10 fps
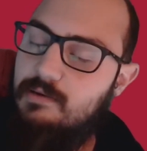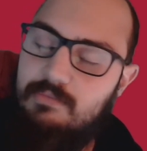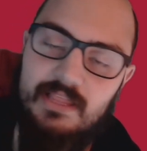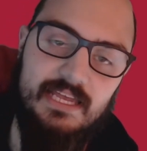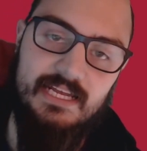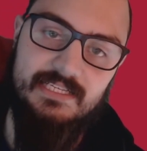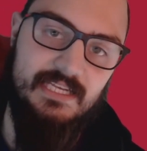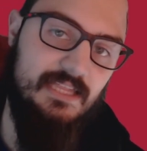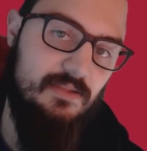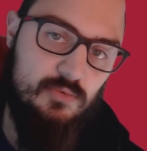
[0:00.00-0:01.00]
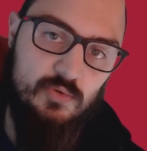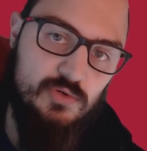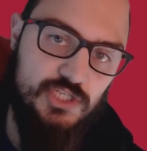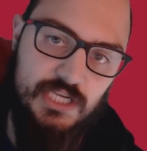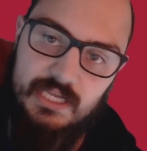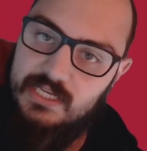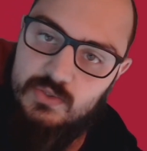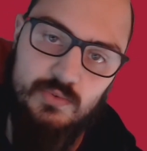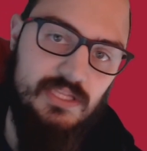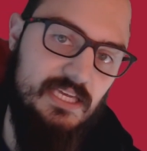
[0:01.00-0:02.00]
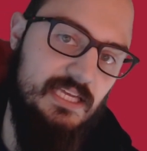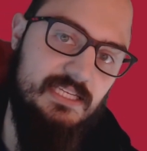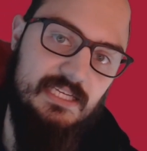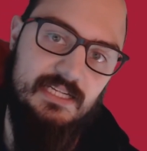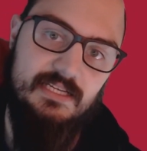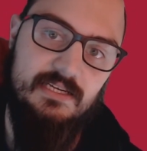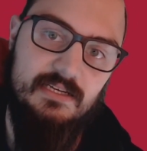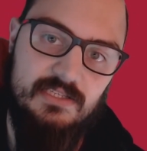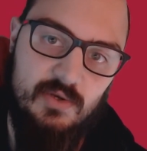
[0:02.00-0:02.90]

but like I said, the rule sheet is really easy to